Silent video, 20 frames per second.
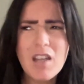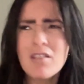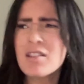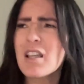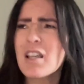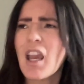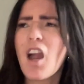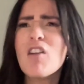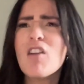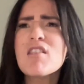I
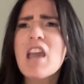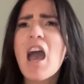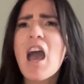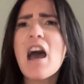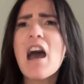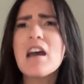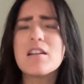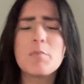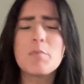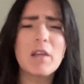was like, "Oh,
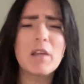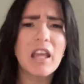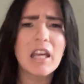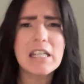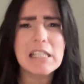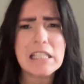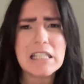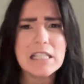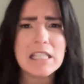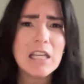yeah, it'd be
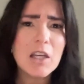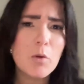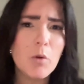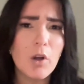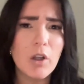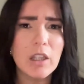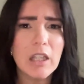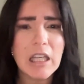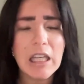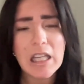like a
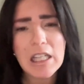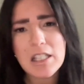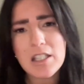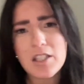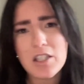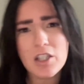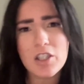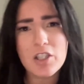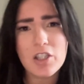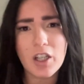sequel. The
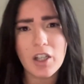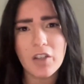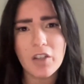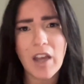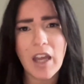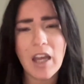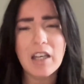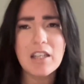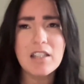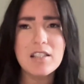kids deserve it."